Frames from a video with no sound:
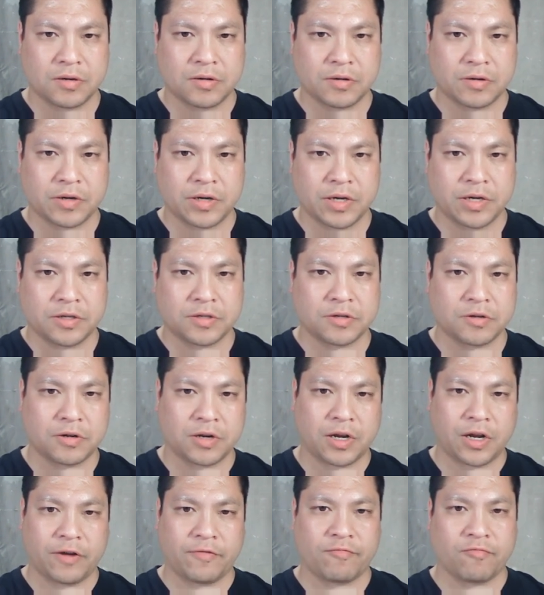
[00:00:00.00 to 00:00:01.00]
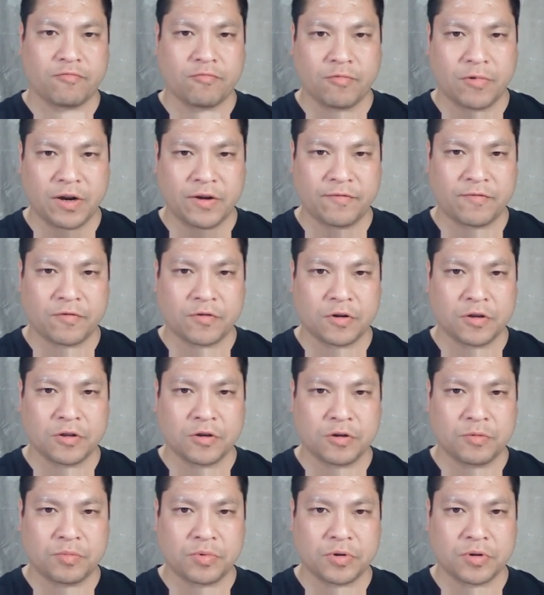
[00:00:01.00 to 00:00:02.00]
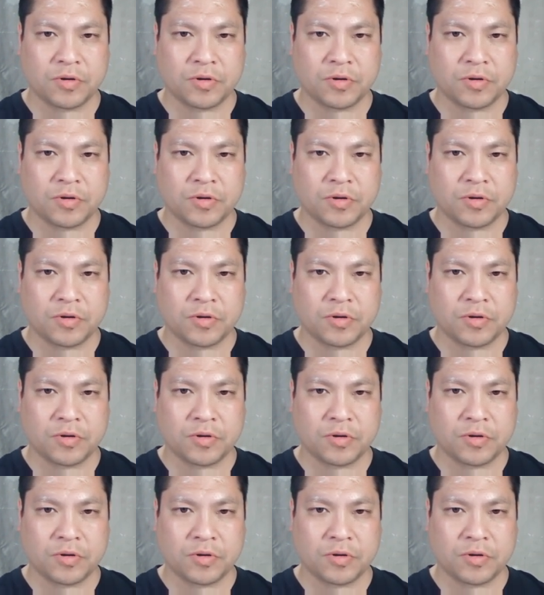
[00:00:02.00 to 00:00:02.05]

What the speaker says: Okay, so I have one for loop,